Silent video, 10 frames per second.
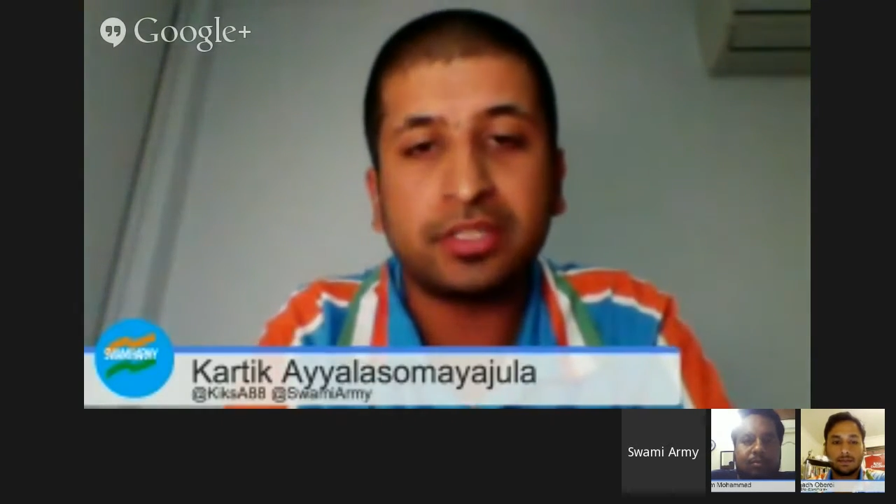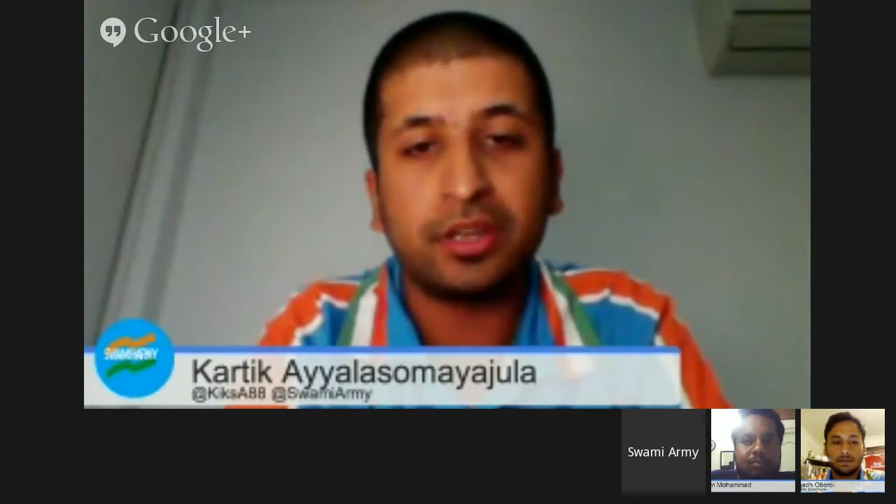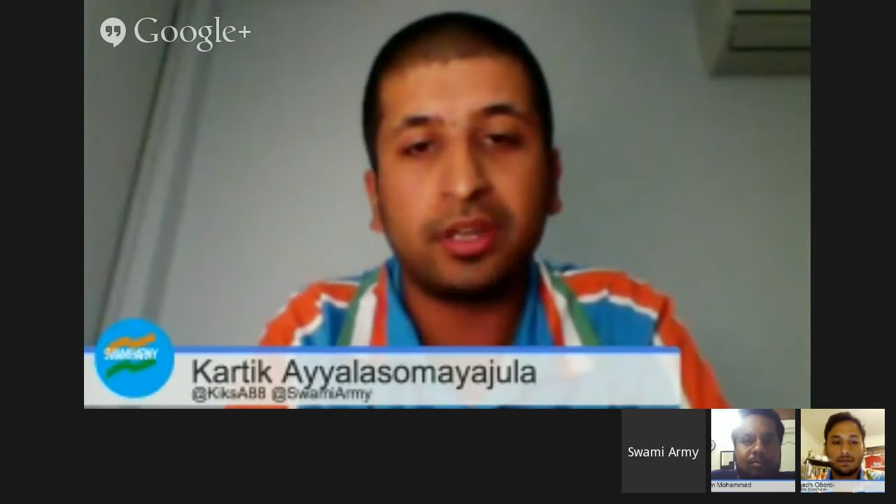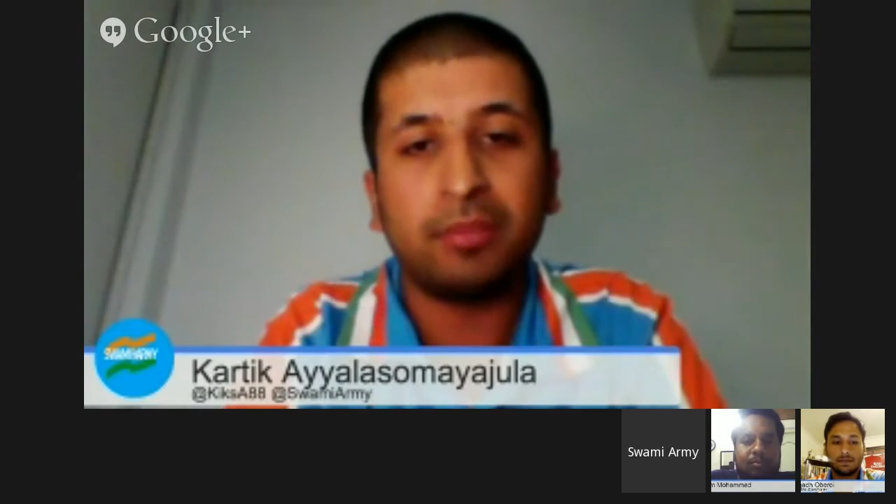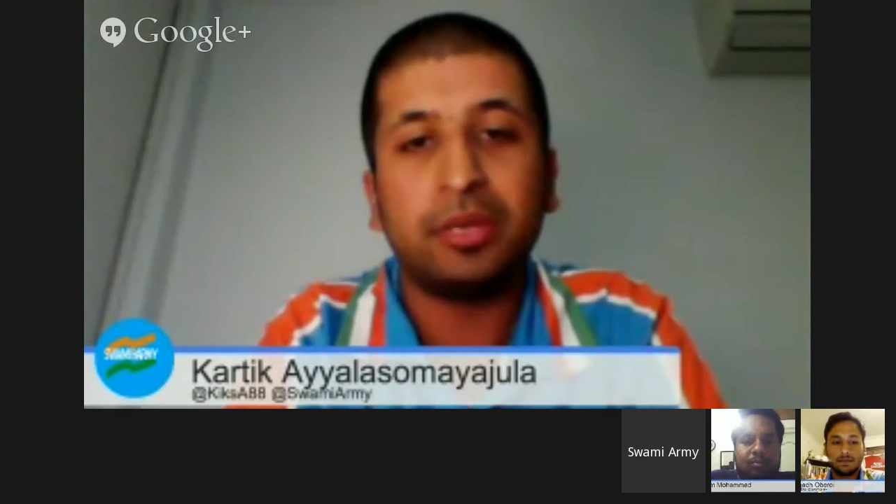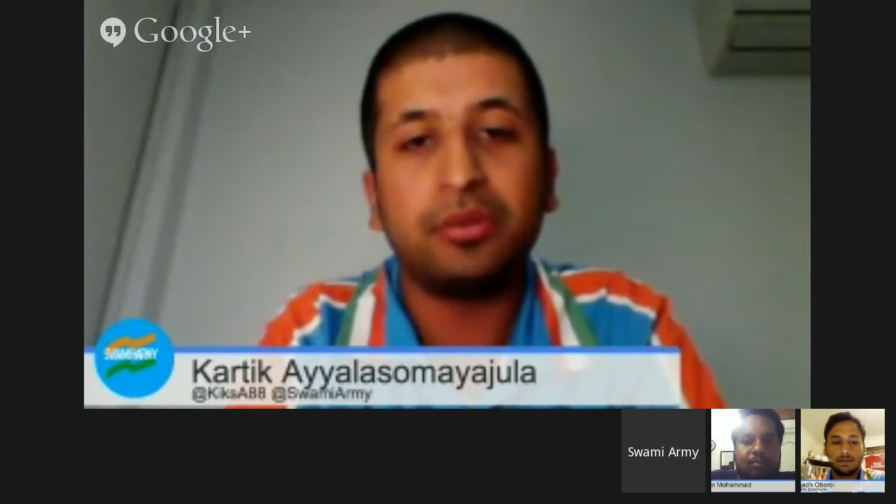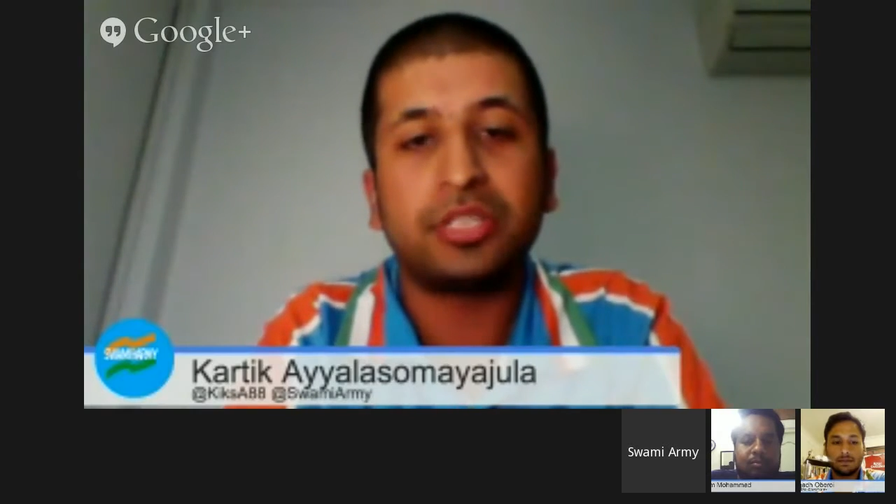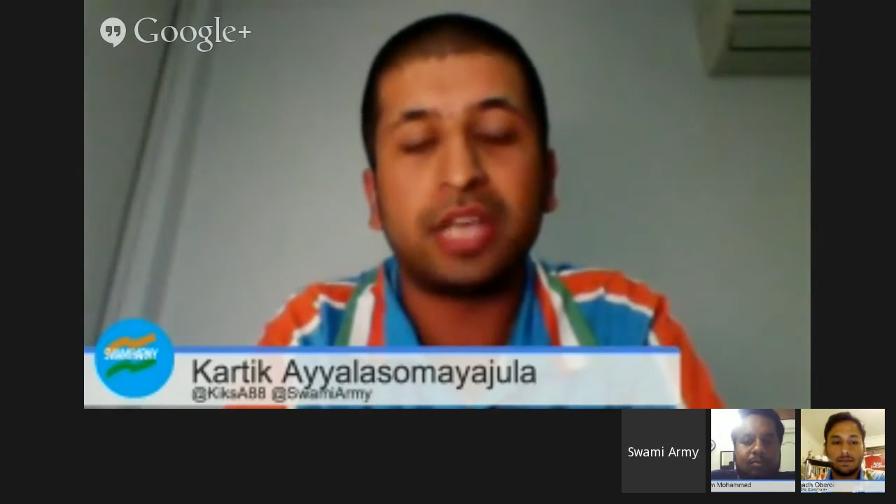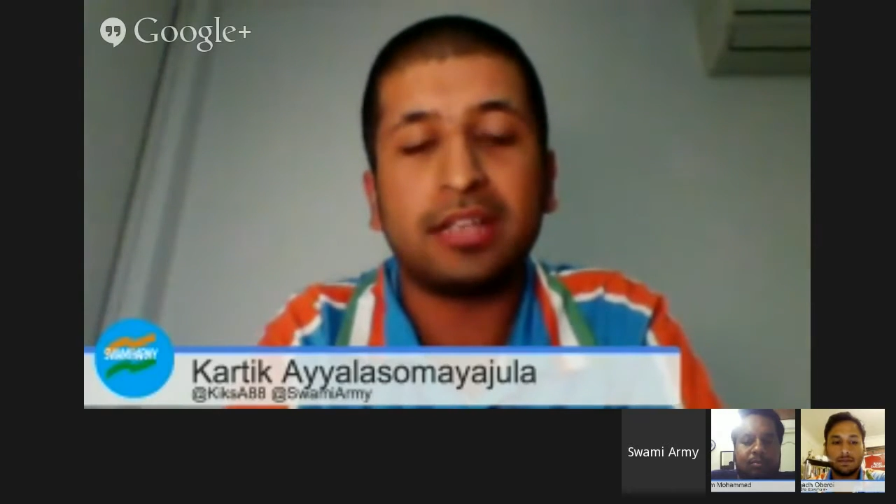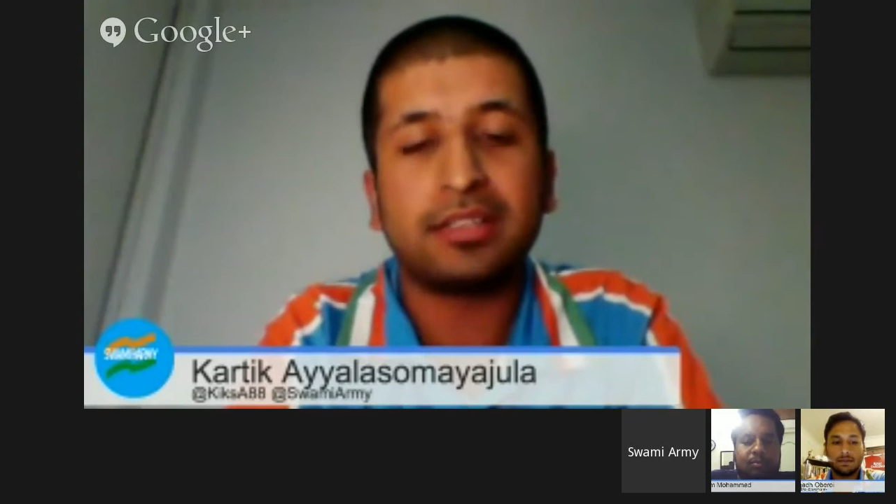so it'll be a
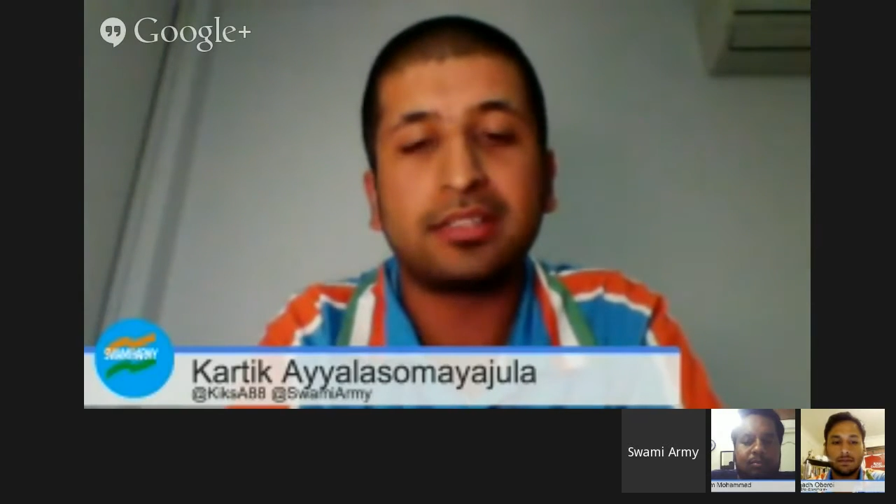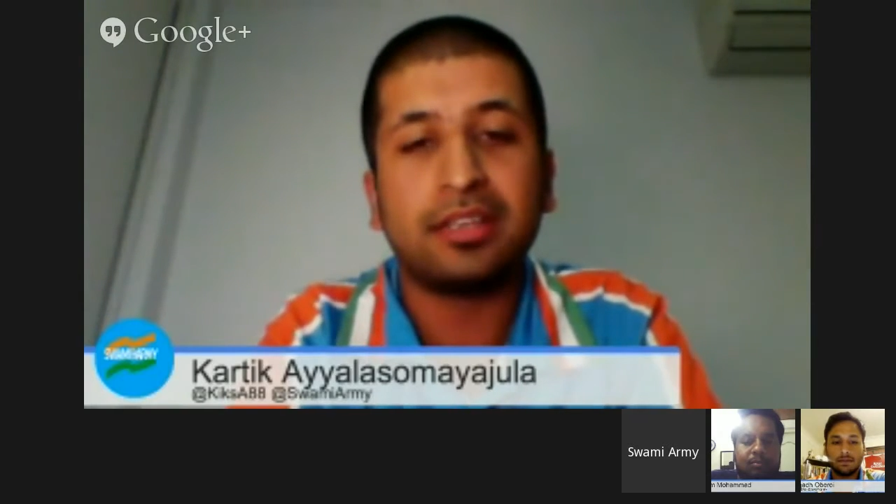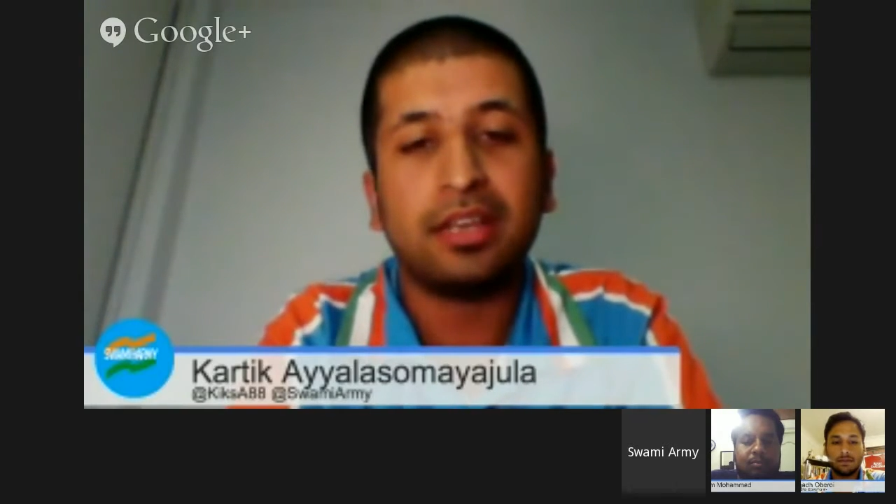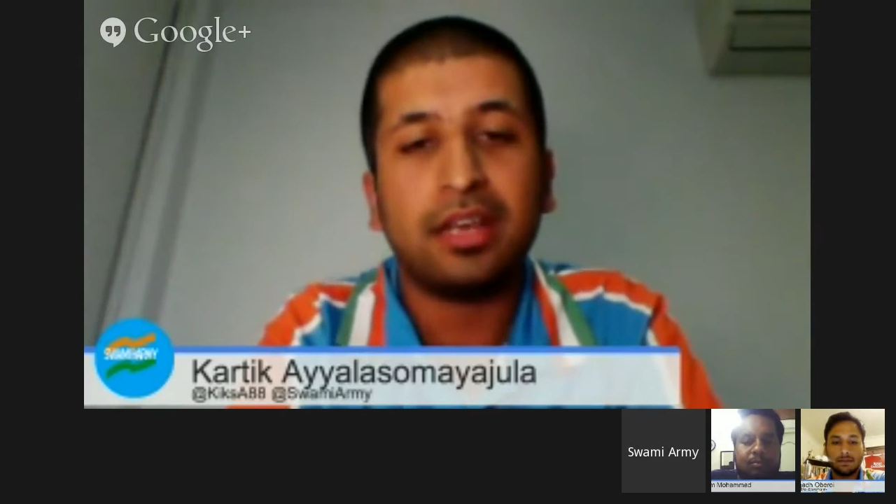good chance,